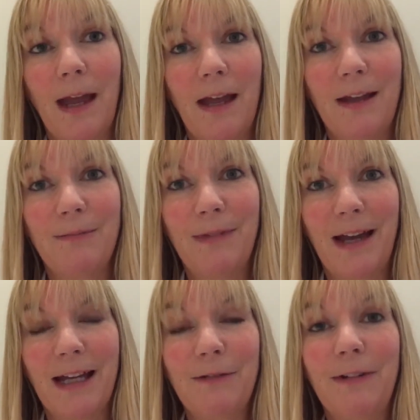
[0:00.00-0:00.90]

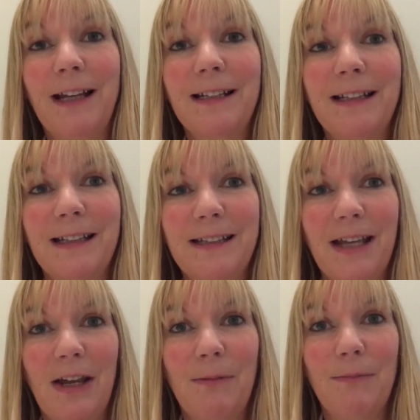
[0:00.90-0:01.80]
anaphylaxis,
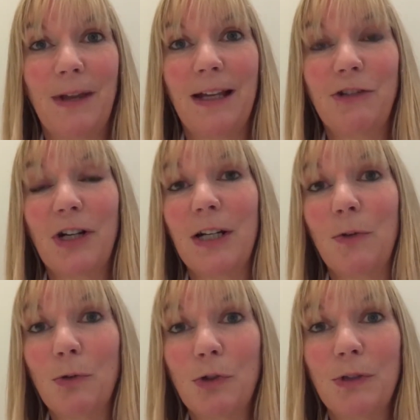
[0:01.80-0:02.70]
adrenaline
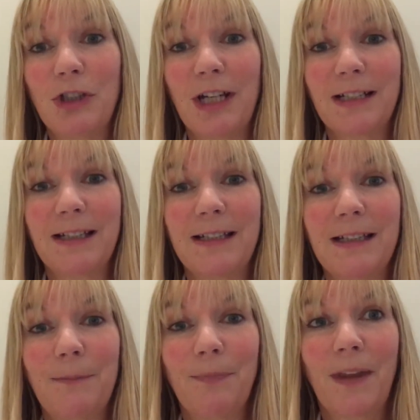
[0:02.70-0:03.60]
auto injectors,